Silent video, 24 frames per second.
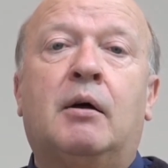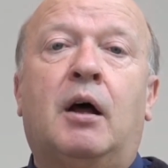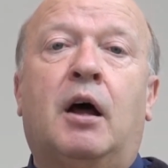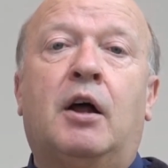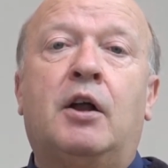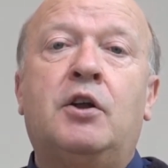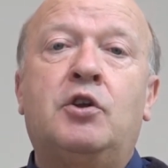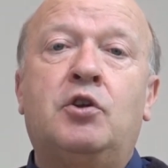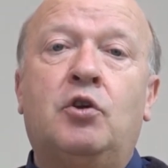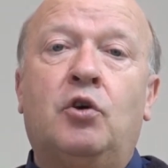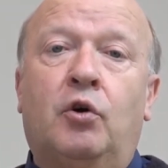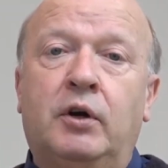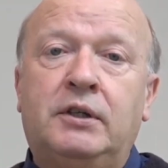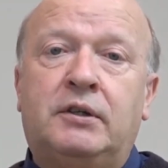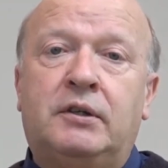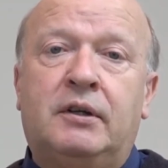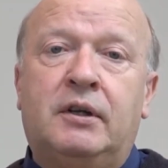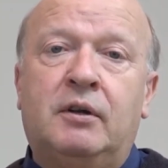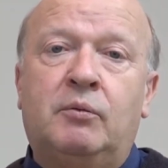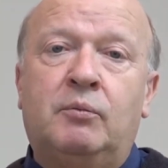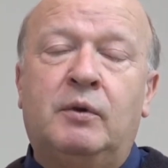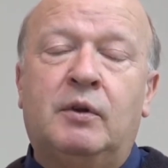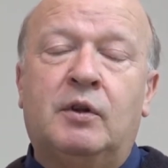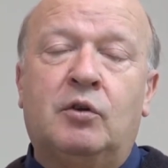anointed
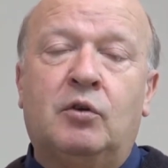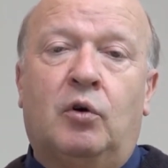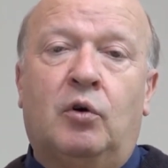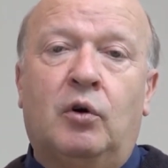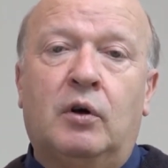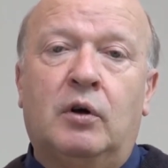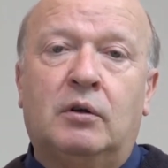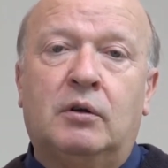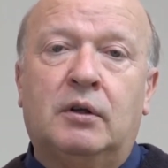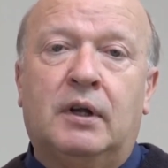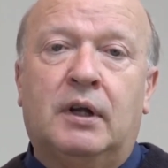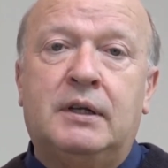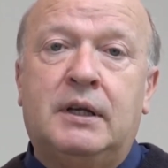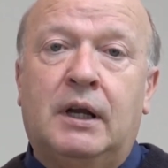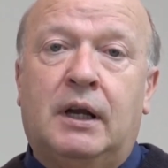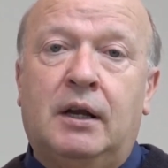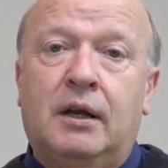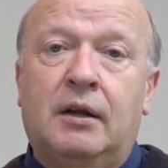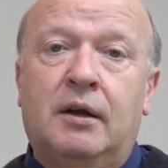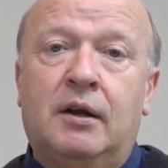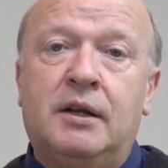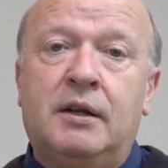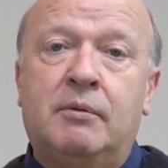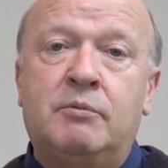him with oil and
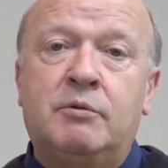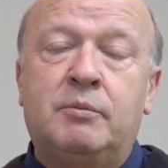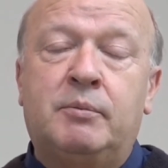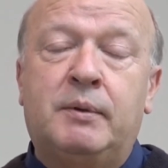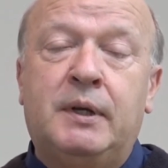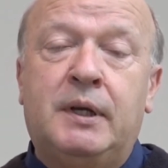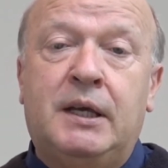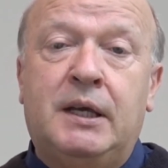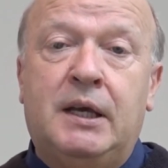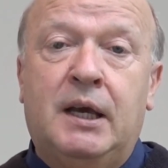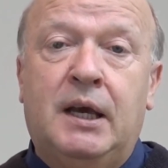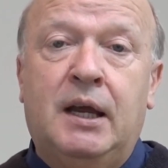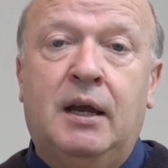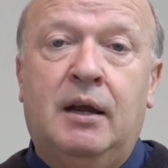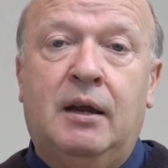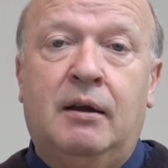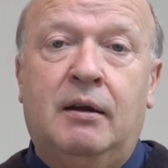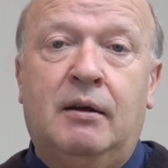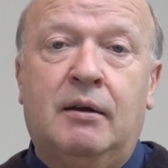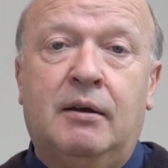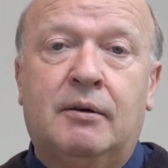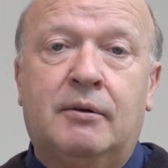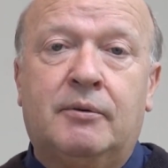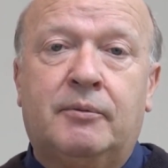declared him to be
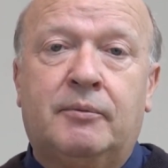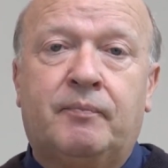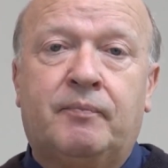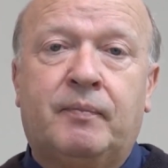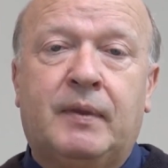king.